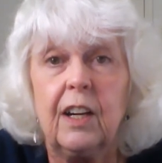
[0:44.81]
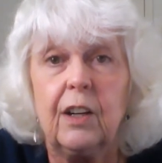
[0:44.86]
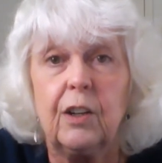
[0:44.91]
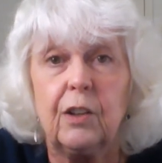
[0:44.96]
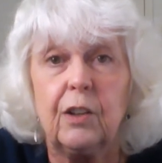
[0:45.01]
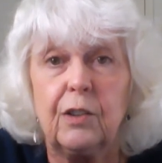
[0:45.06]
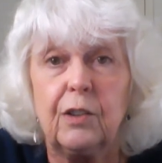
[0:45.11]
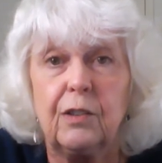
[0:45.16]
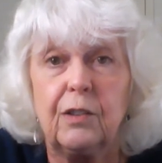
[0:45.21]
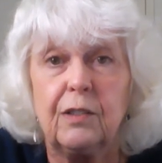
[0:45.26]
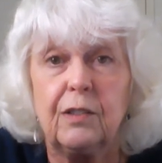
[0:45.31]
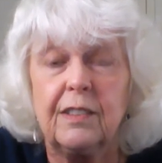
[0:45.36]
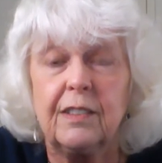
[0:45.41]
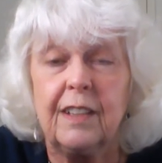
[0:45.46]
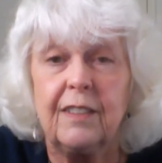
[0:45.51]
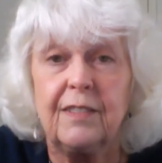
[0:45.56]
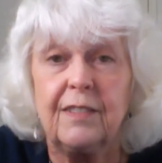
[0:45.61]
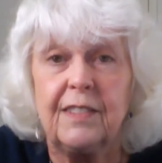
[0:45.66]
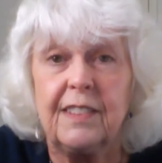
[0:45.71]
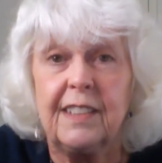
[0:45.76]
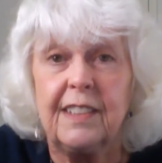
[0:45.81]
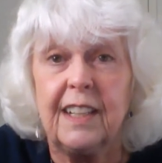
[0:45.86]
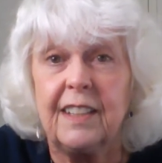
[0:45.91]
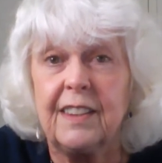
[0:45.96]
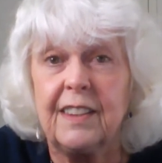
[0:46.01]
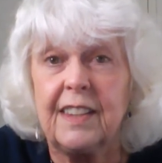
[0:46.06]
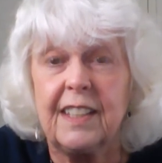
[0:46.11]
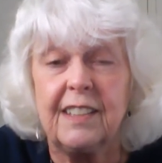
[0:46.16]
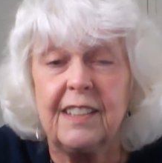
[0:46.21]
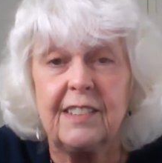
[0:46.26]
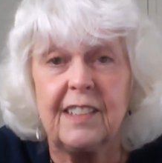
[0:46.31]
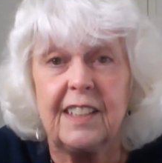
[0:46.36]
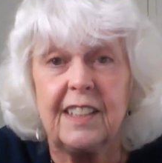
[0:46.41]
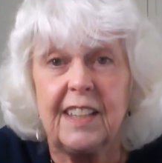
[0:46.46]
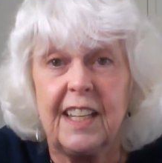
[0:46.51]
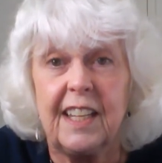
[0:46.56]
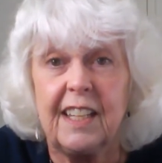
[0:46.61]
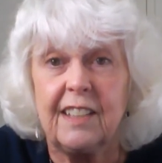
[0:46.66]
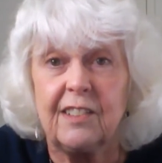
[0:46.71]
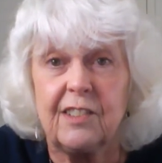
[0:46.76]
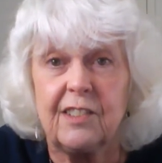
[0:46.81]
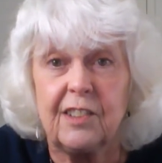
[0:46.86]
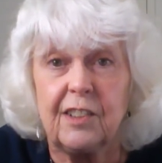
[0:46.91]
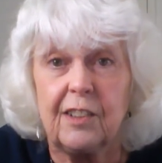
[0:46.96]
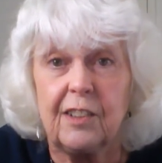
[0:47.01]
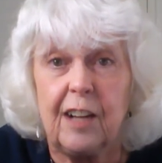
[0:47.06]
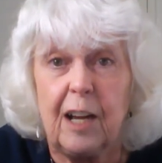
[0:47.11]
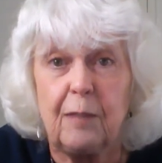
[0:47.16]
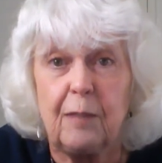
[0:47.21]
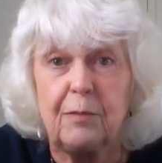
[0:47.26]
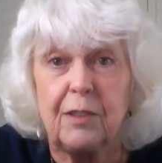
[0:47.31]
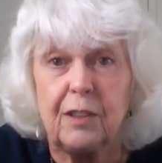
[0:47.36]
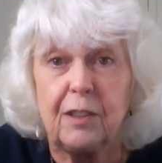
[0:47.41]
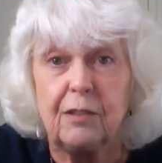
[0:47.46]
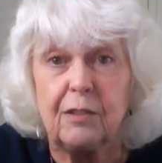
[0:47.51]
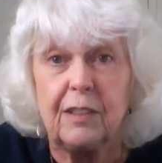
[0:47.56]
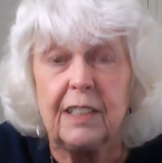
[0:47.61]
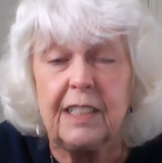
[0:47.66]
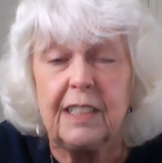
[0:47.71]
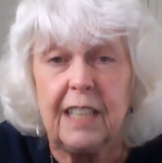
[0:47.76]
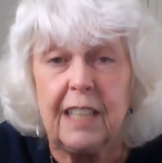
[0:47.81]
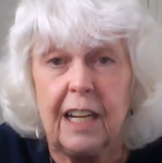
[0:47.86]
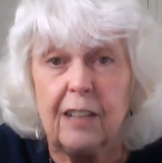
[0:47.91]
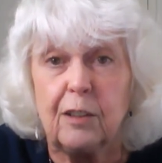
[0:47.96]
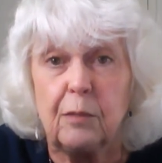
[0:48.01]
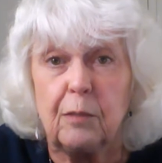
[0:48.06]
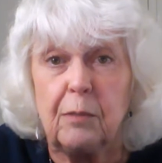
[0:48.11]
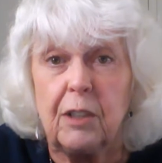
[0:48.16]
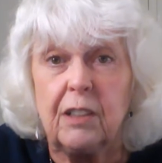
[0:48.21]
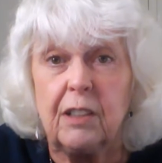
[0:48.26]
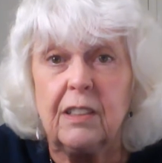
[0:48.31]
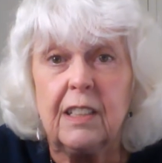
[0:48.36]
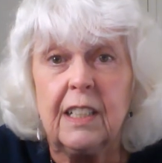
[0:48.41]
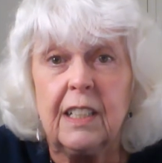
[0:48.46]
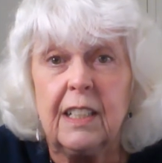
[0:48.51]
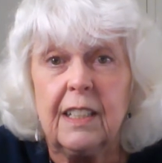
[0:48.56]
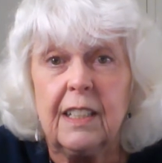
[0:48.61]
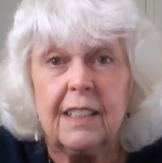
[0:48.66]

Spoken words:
who have done things that they consider absolutely terrible.